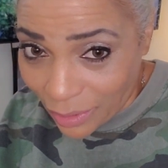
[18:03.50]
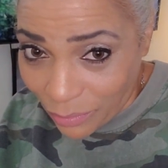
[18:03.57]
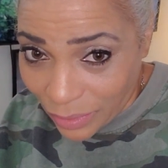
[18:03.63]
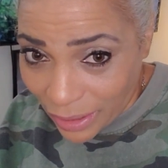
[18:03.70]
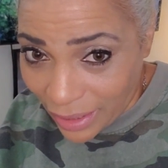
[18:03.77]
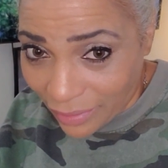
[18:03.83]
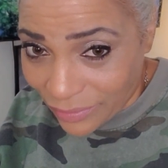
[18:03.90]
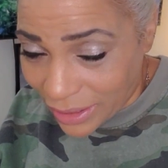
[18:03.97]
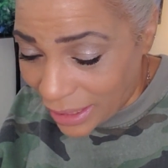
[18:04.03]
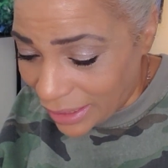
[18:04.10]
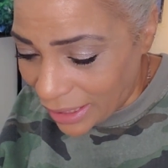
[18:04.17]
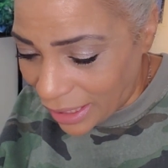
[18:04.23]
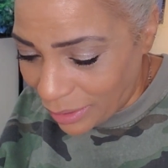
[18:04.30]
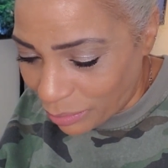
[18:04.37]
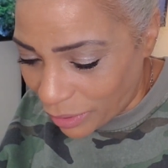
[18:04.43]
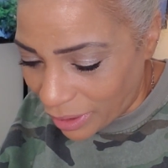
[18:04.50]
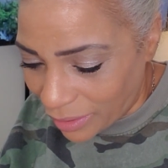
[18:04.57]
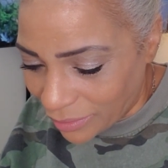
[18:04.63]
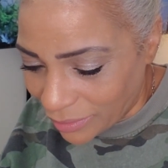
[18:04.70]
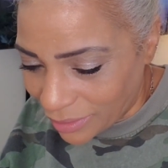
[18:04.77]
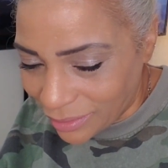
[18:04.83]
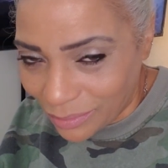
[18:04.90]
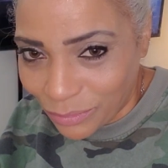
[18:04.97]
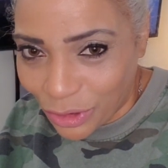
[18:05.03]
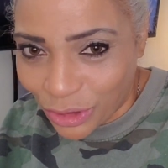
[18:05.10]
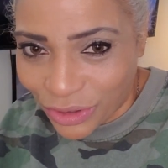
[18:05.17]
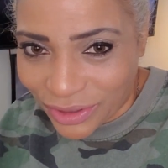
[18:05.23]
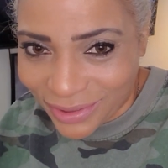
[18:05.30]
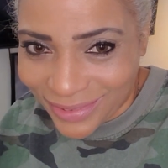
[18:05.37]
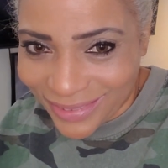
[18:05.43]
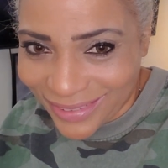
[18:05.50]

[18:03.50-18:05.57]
that we have 10 eyebrows. I'm just